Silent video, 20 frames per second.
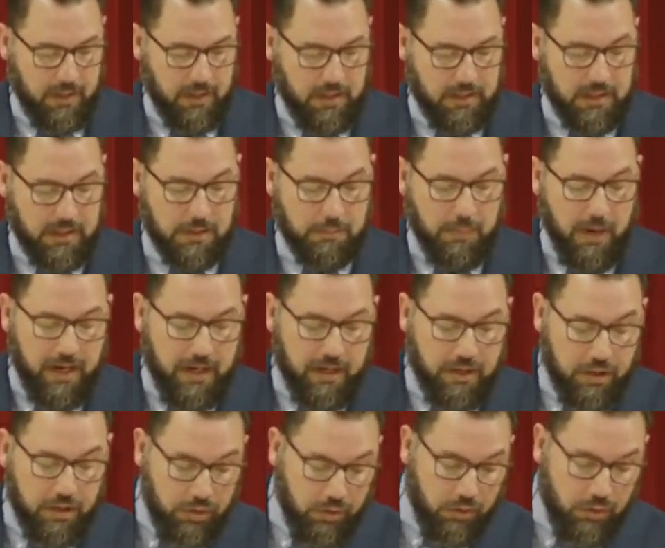says, by a
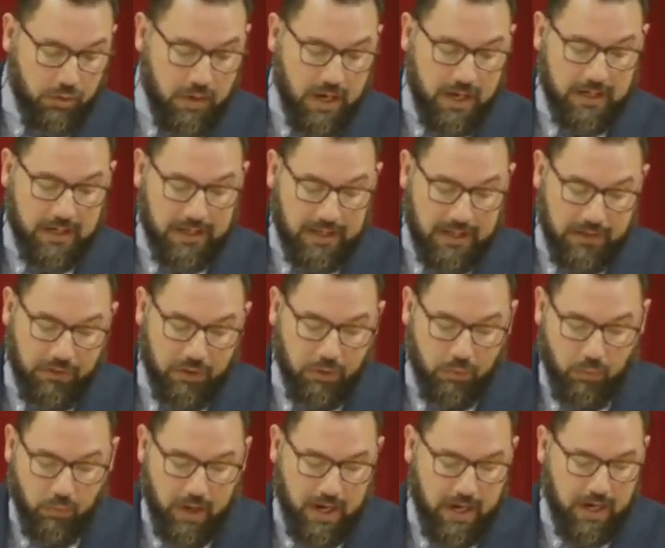new and living
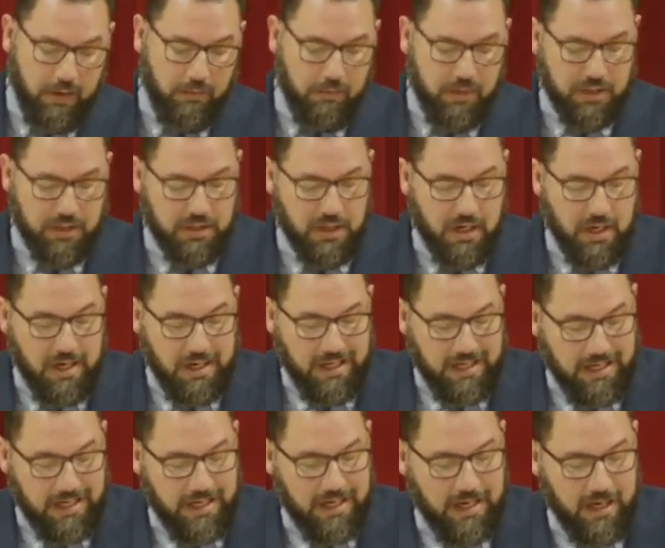way which
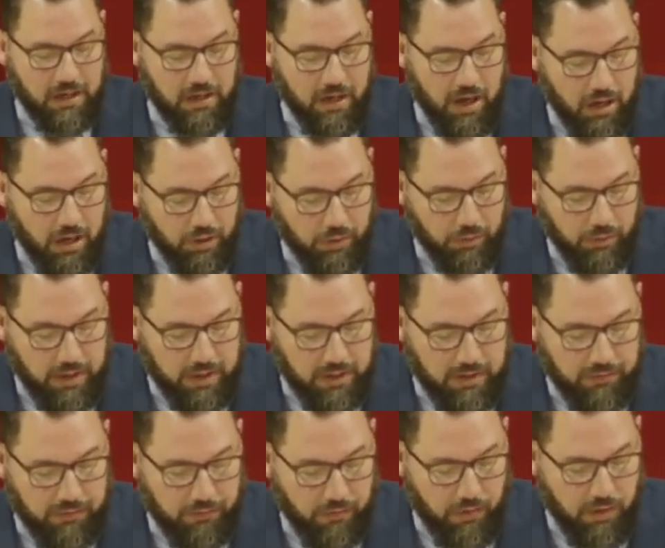he
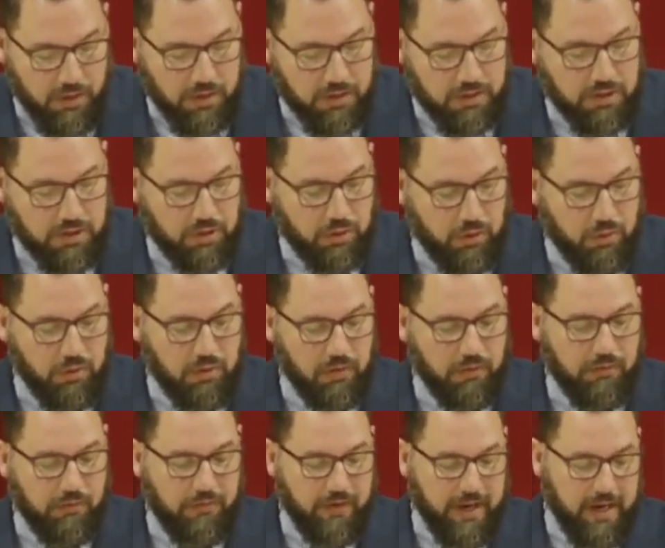inaugurated for us through the
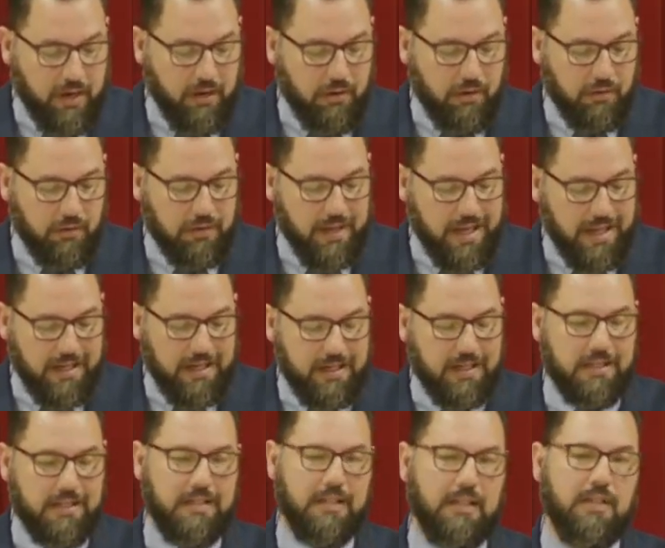veil that
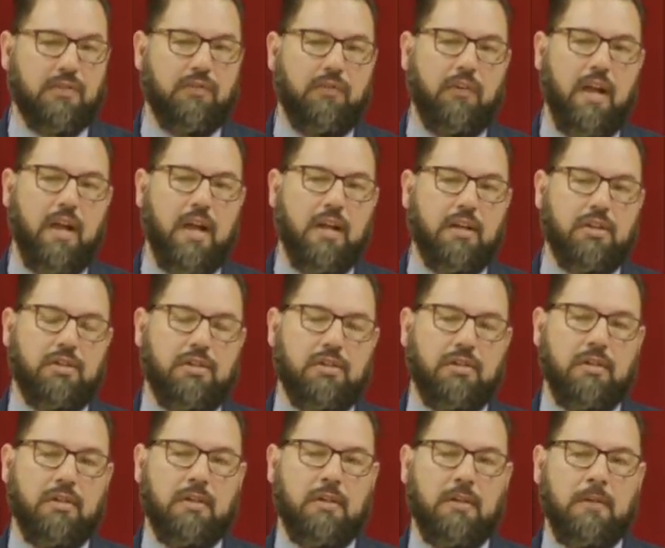is his flesh.
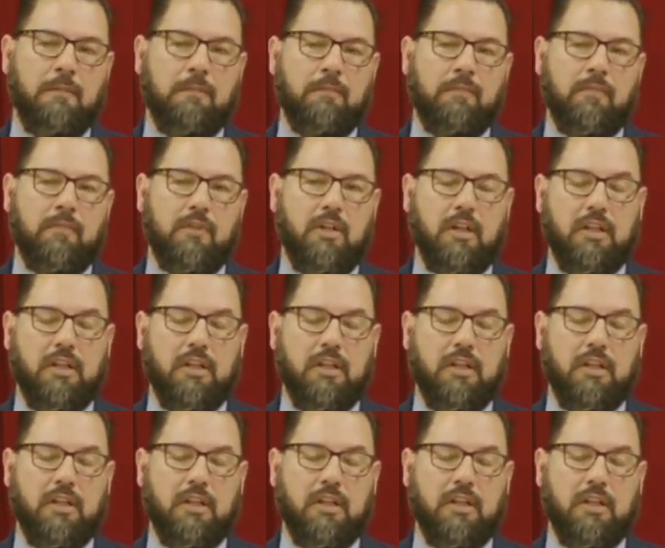The,